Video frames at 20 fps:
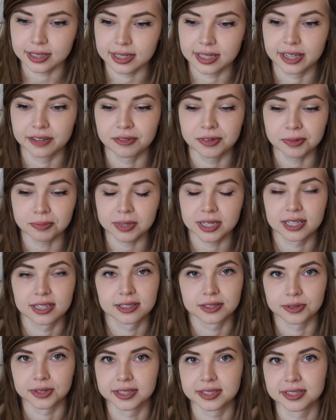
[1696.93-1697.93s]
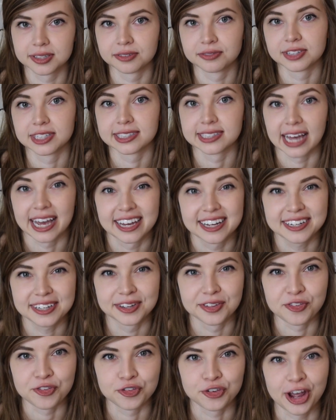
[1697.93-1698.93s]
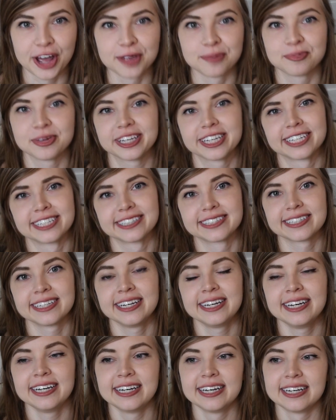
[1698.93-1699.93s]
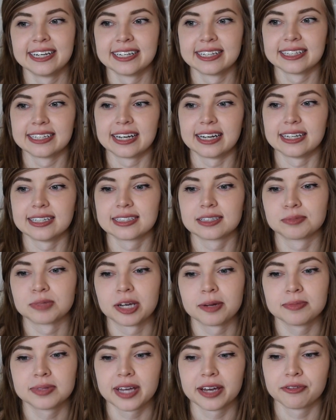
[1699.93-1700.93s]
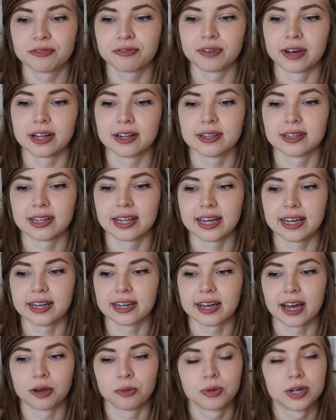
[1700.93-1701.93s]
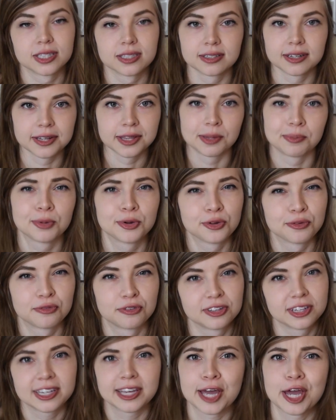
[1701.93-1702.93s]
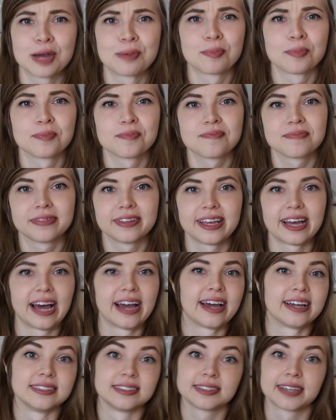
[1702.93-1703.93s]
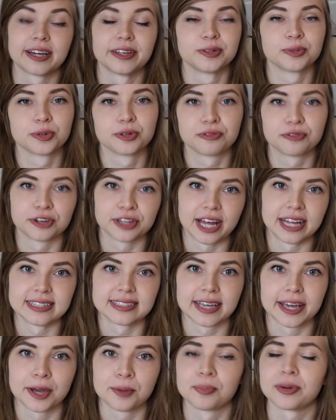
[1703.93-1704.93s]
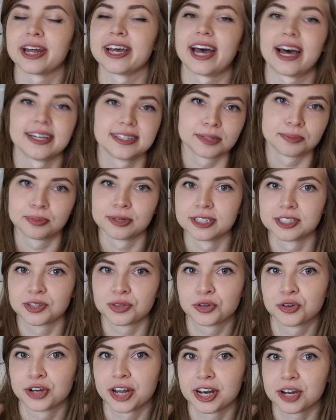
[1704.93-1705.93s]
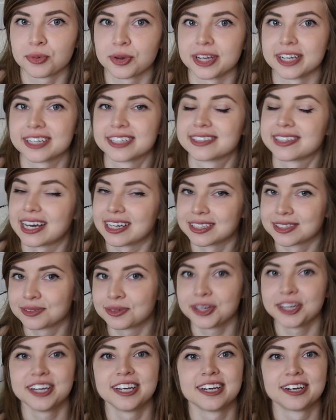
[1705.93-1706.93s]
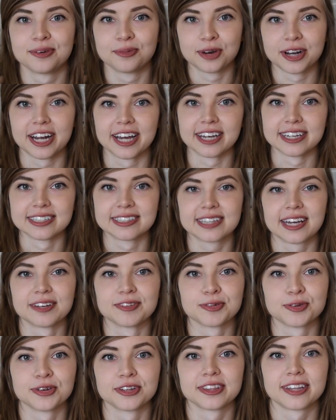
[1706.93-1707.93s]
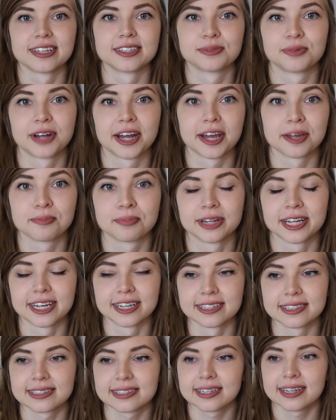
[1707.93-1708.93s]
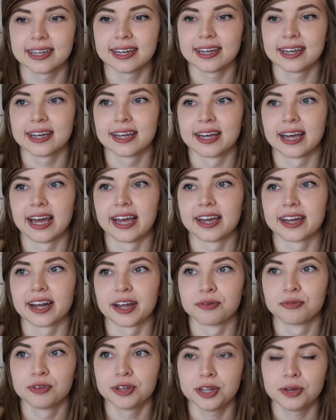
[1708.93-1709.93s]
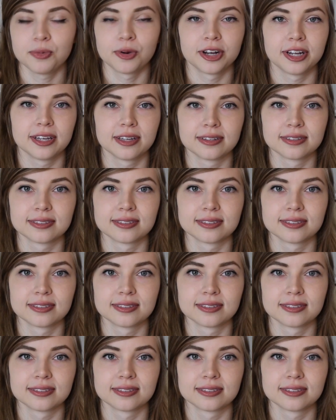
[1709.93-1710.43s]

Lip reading: giving me a source of anxiety and dread, because sometimes I felt like I wasn't in the mood for the game I had scheduled for that day, but I had to push through anyway, because that's what I had scheduled, that's what I had planned. And I really want to